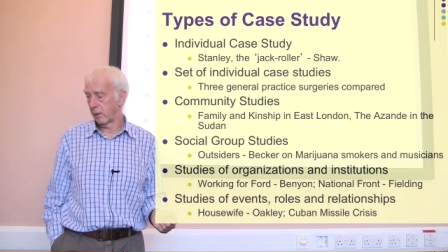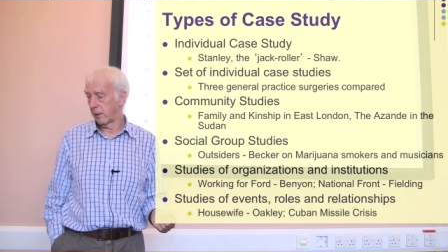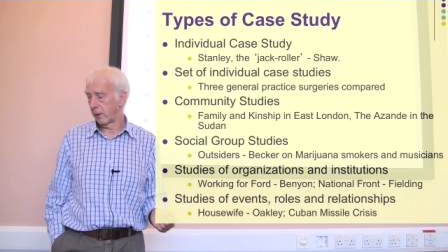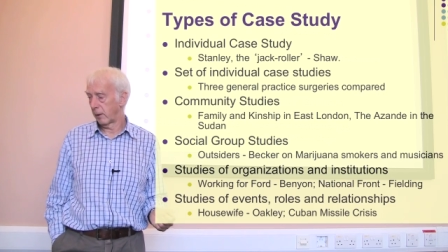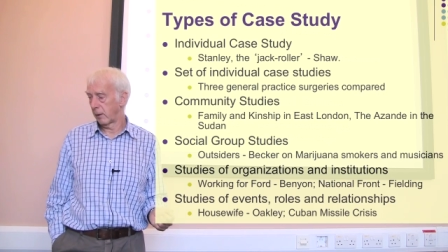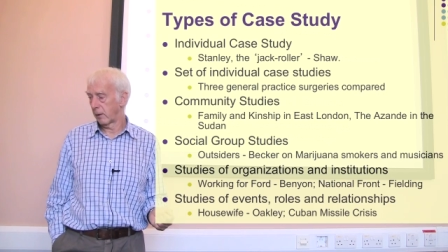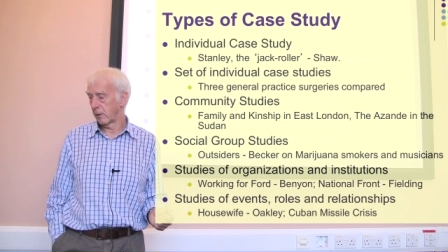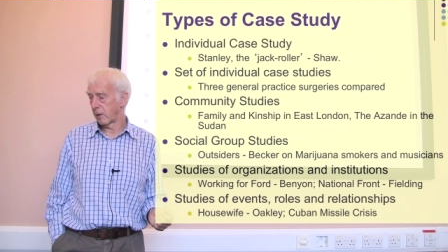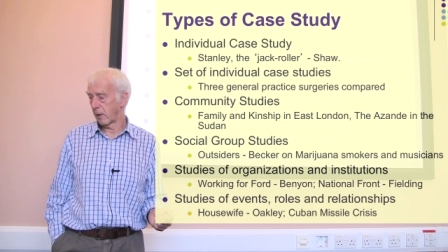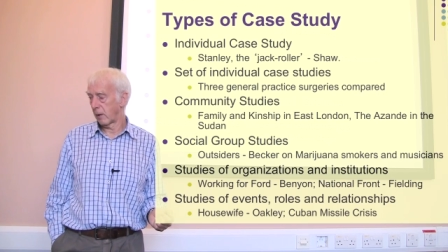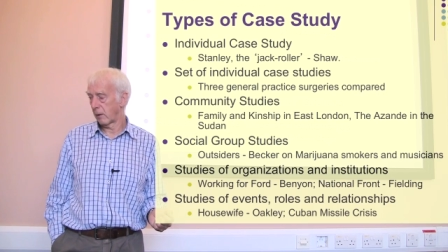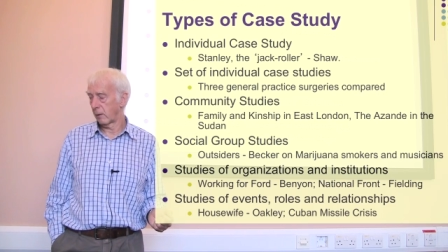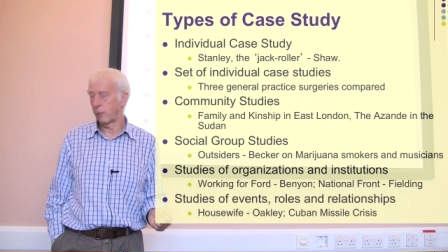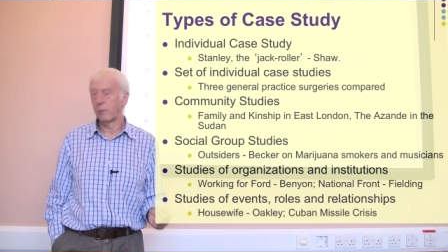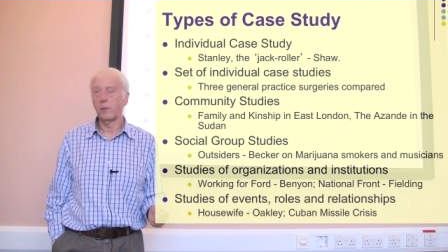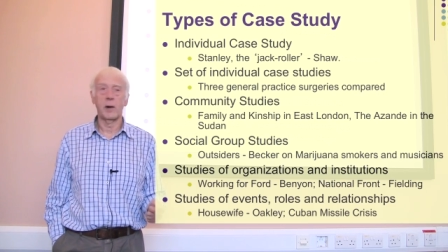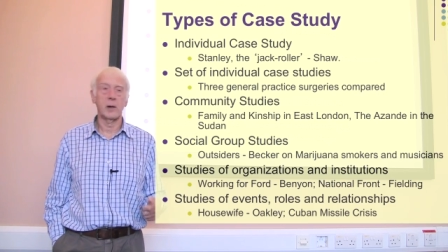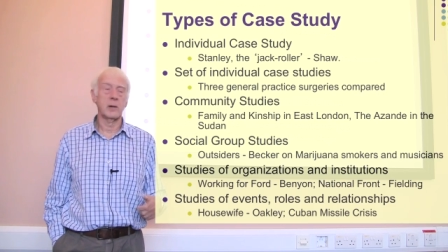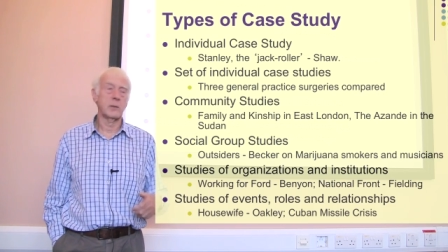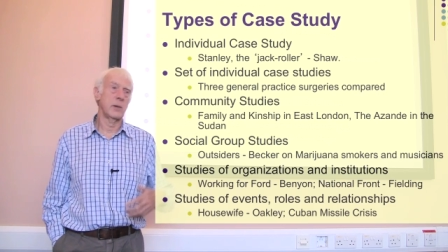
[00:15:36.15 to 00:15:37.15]
I think it's now
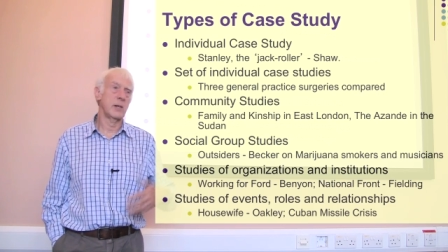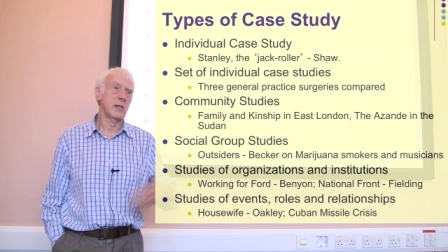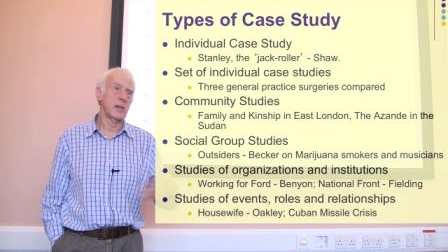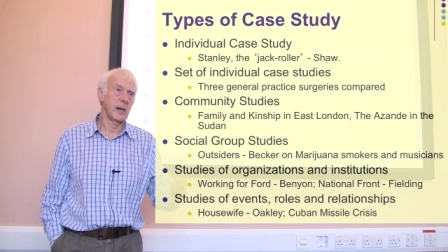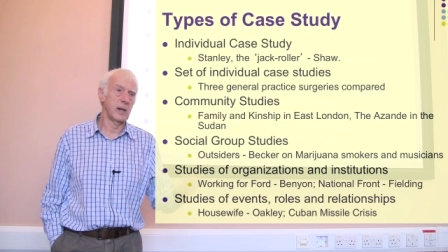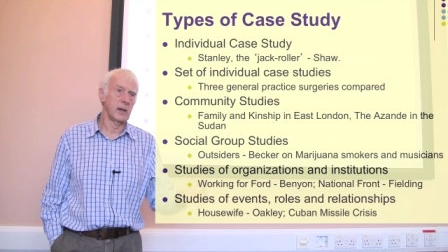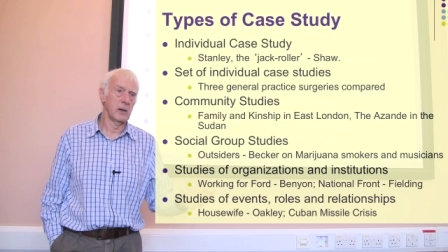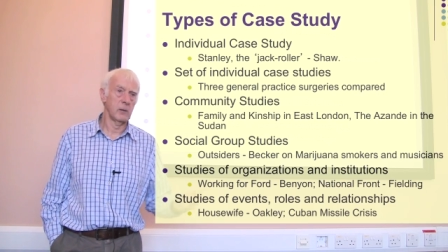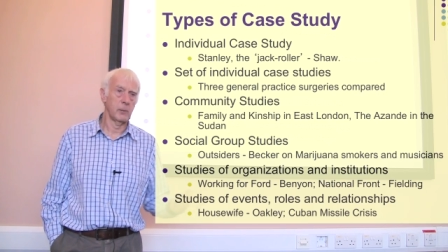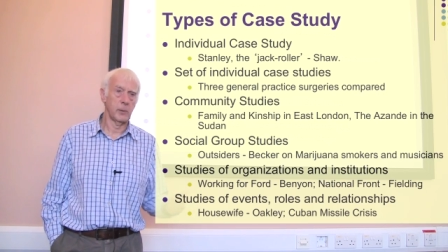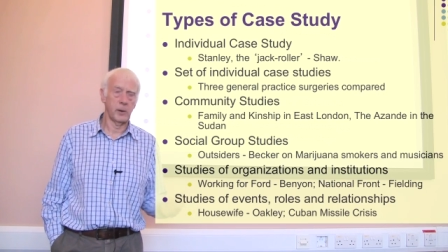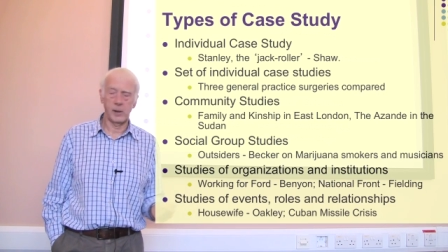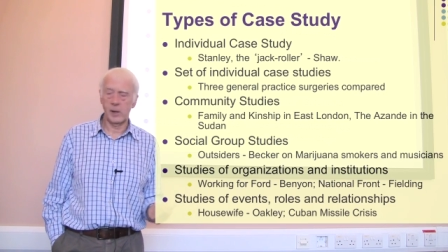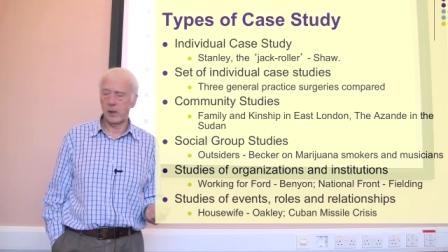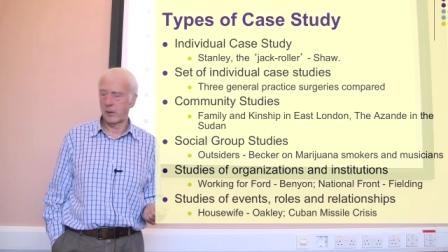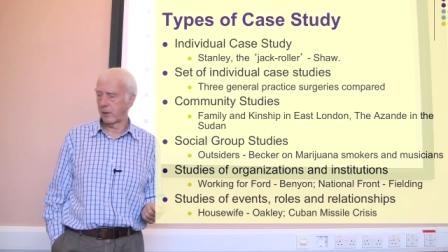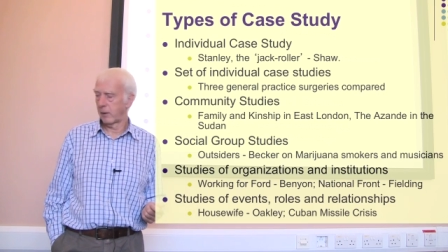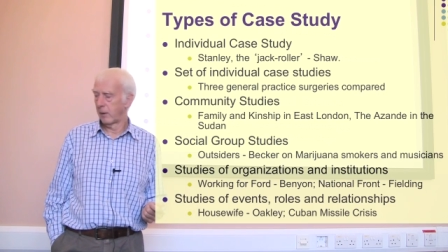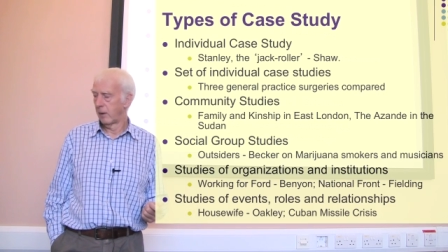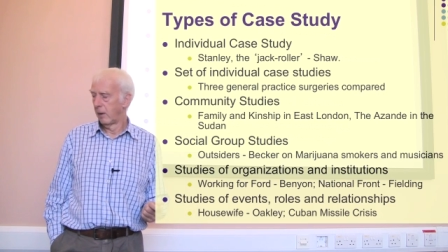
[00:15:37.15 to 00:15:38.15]
defunct, been taken over by
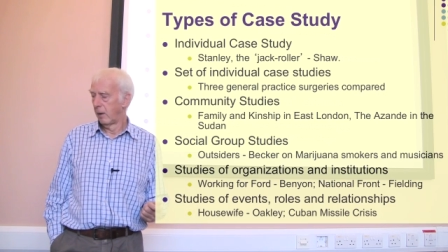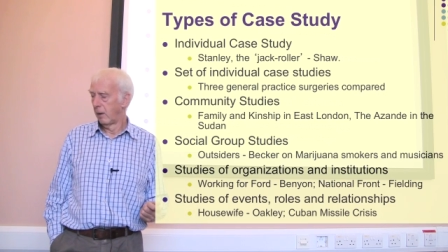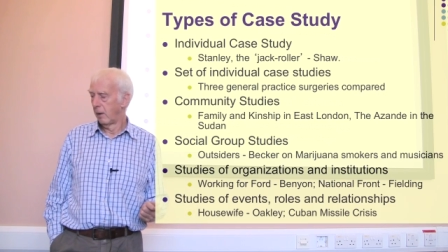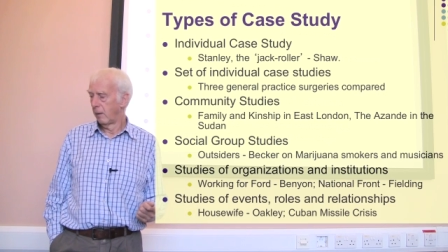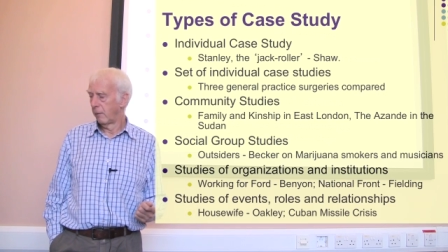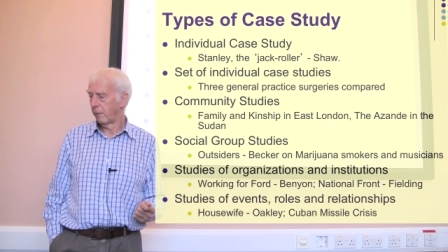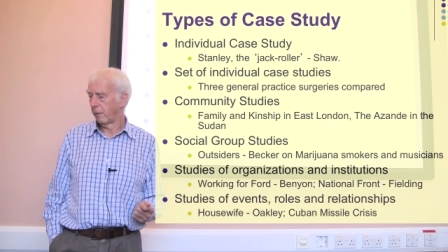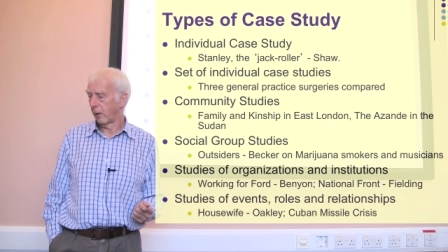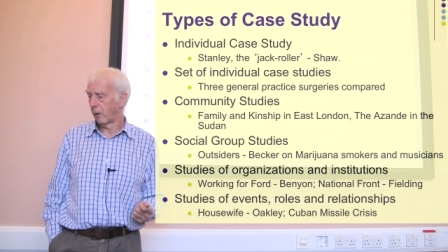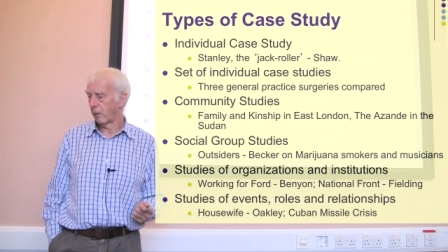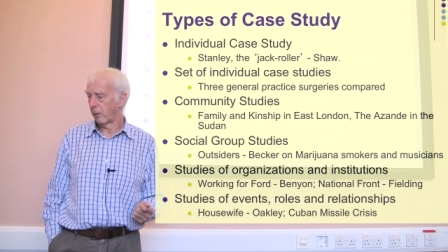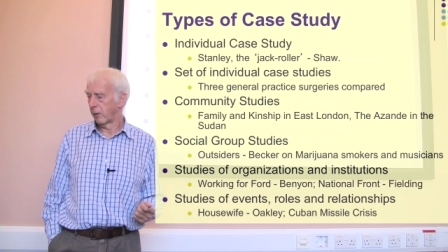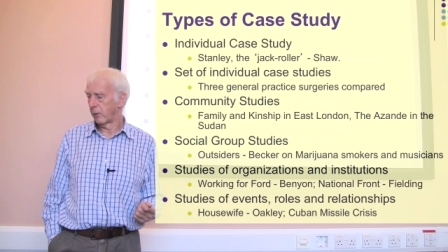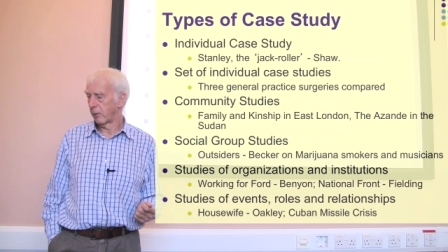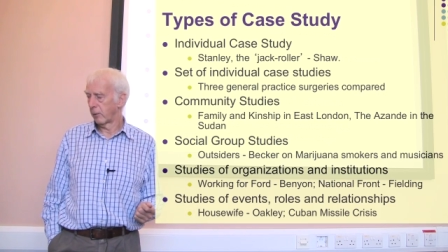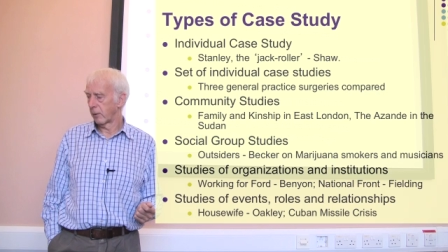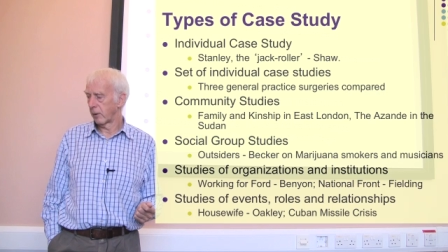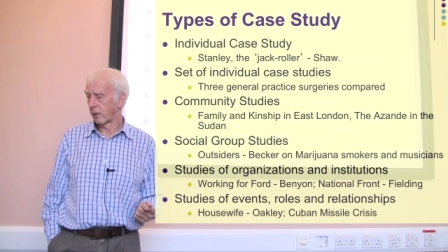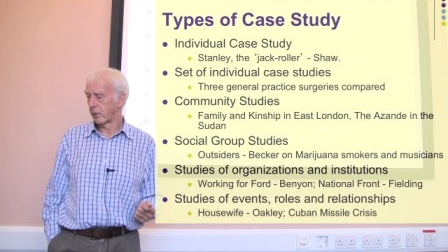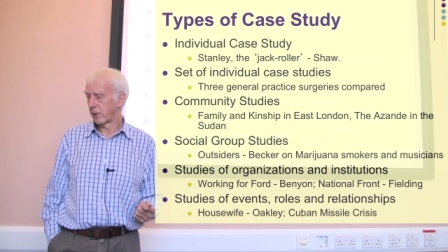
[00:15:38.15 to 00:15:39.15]
other
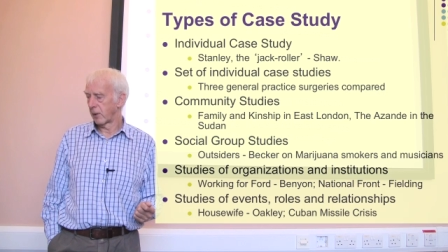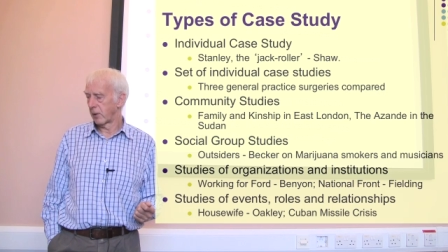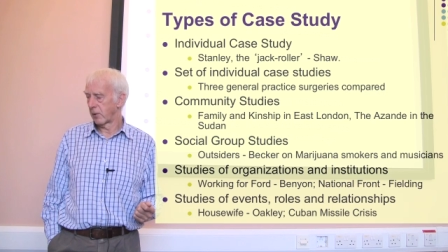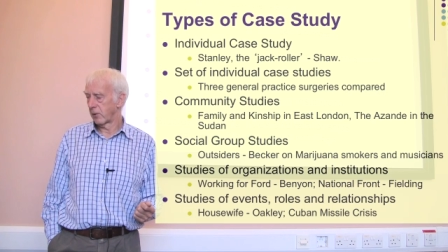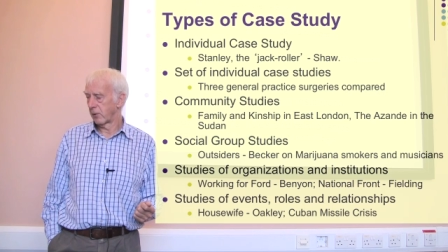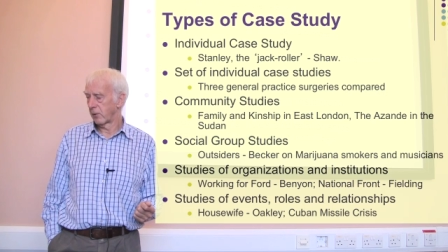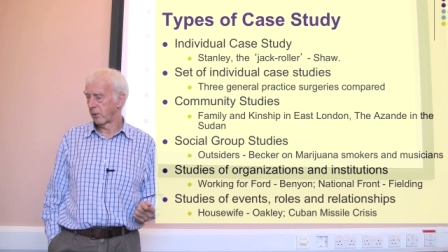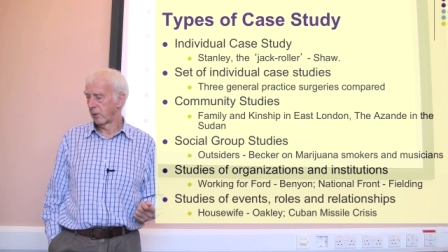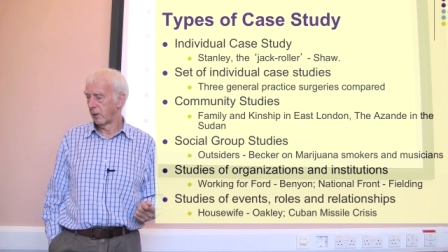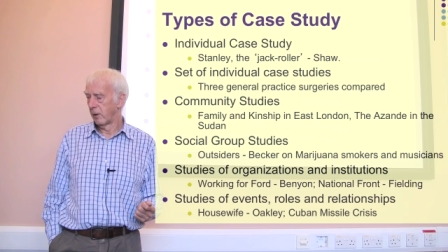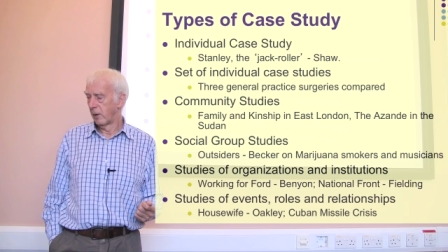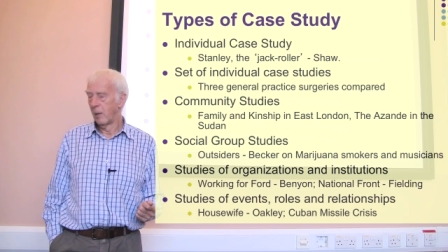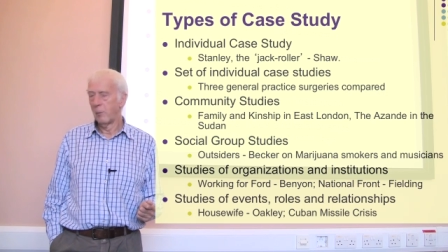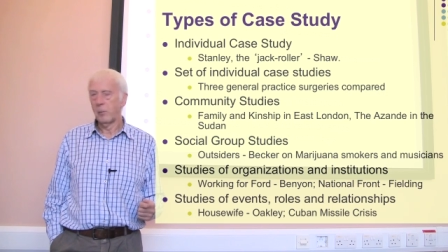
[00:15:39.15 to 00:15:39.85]
far-right organisations,